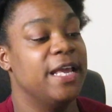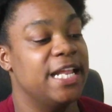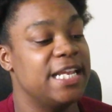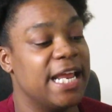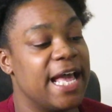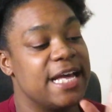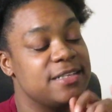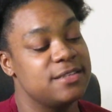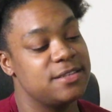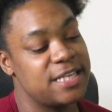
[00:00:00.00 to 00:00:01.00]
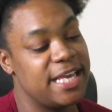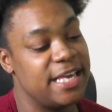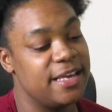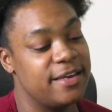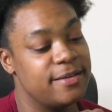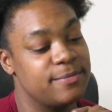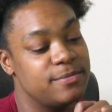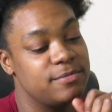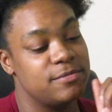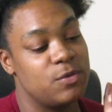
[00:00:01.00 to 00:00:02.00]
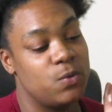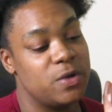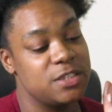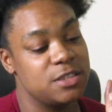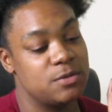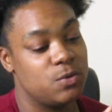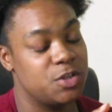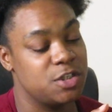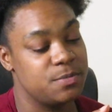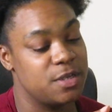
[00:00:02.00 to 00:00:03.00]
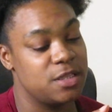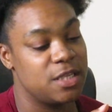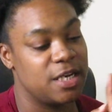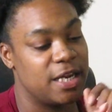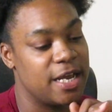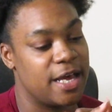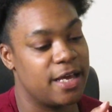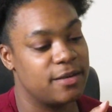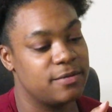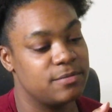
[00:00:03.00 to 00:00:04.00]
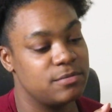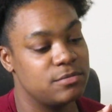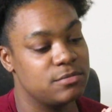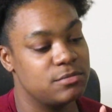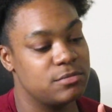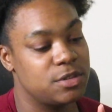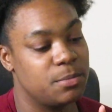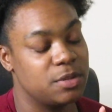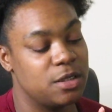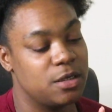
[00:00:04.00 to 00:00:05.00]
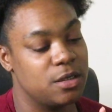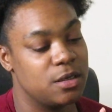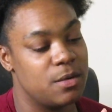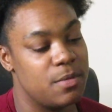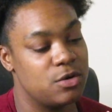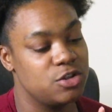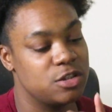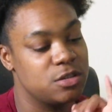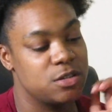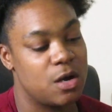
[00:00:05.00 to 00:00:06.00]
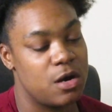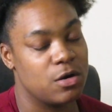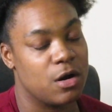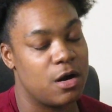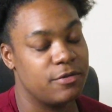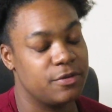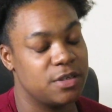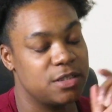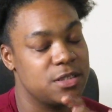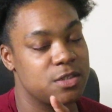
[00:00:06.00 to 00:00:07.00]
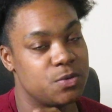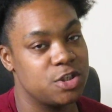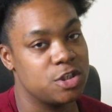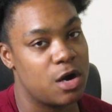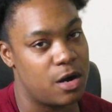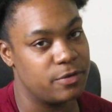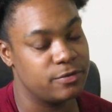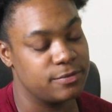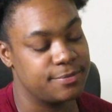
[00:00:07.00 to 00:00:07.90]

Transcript: And then I got Psychic Wits, Widget Smith, and I got the plug emotions on or off, and then switched off.